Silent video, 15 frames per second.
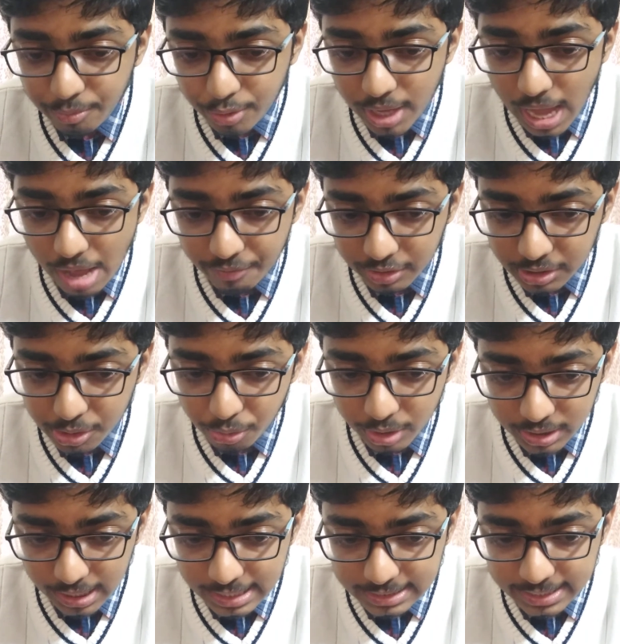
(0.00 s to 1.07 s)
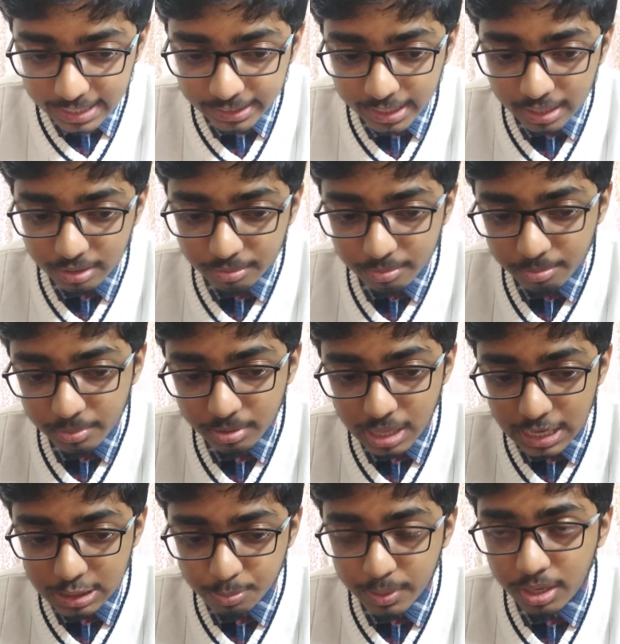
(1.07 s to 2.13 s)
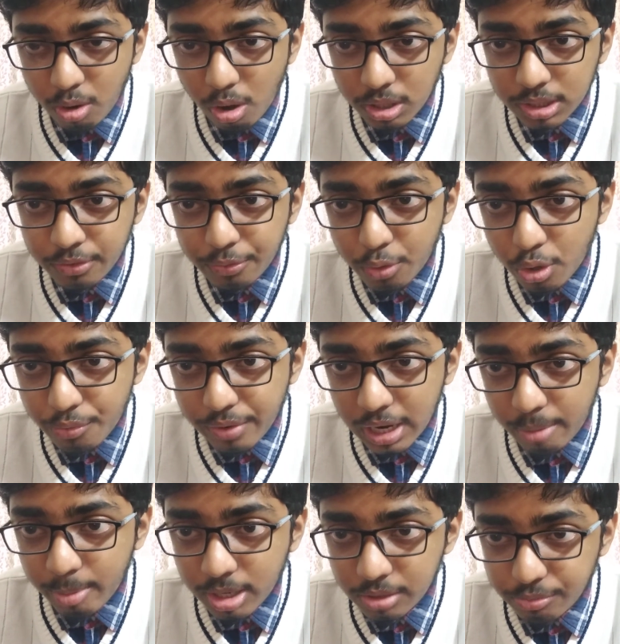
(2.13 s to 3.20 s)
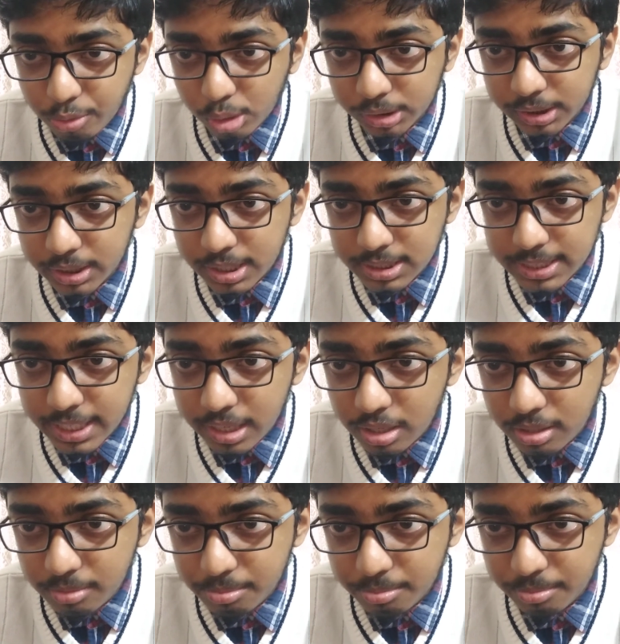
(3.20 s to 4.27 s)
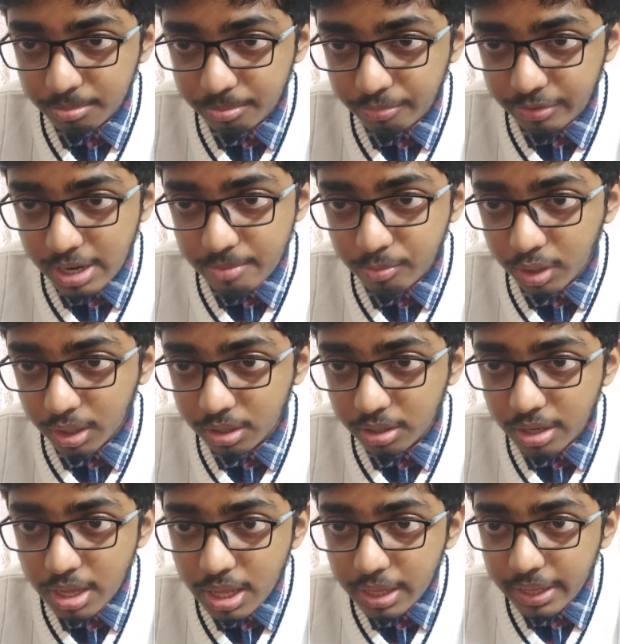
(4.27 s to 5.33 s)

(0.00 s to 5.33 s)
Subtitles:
if we have a theory that can explain all the 4 fundamental forces in a single framework,